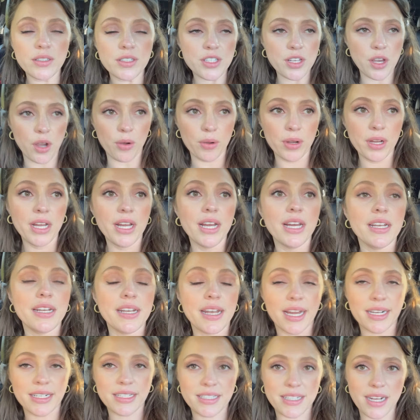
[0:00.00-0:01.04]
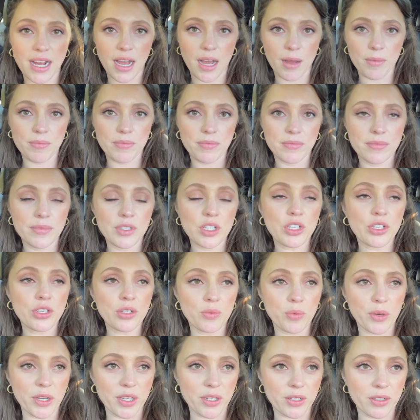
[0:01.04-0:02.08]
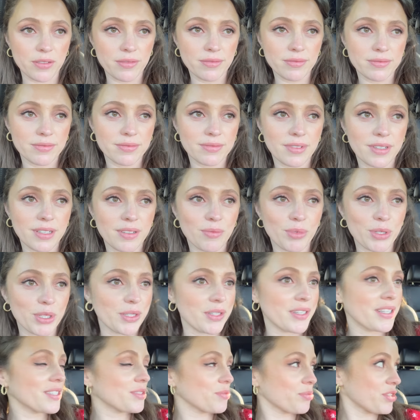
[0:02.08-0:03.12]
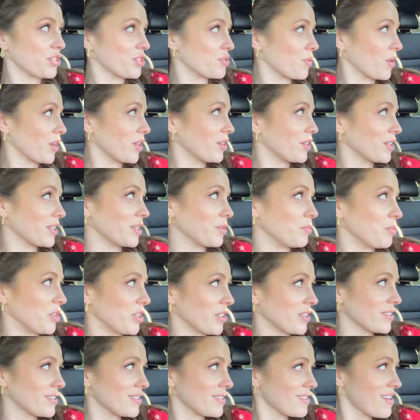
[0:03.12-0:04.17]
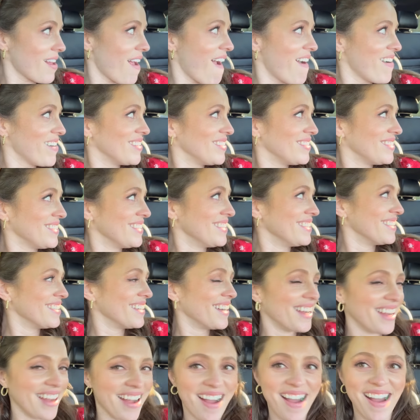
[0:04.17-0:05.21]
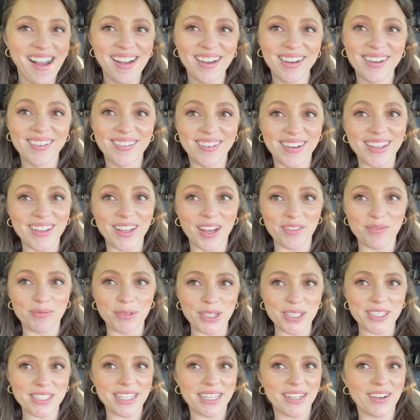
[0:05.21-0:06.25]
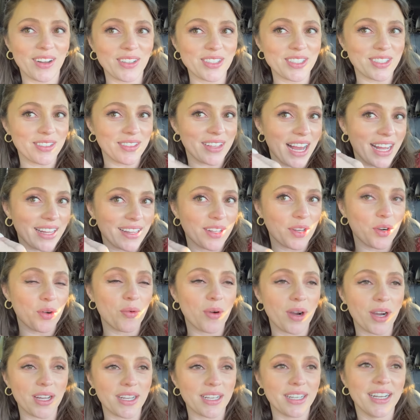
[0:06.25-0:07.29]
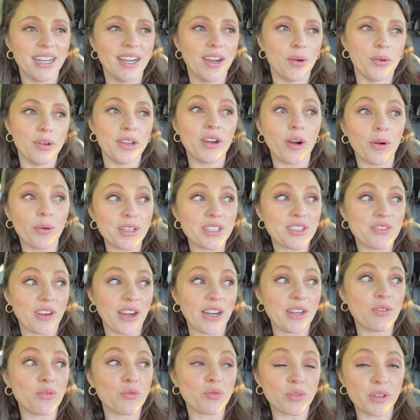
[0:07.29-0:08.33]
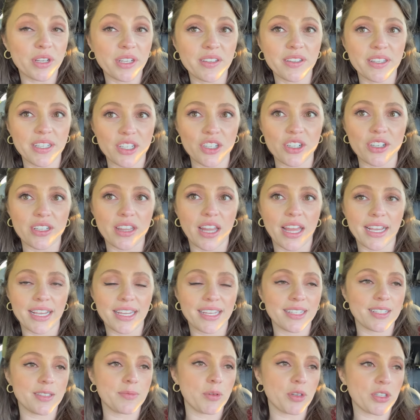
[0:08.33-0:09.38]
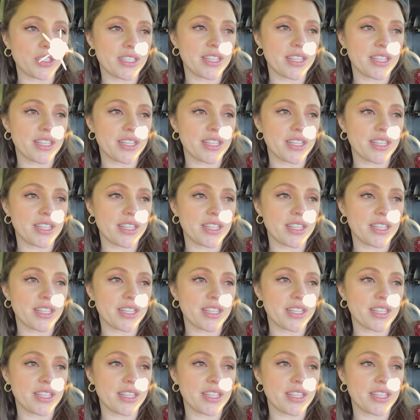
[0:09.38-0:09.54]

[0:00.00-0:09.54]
So next stop, Goodwill. Really, because we just want to look at the books. We love books, and also that little one. We always find really good like kids books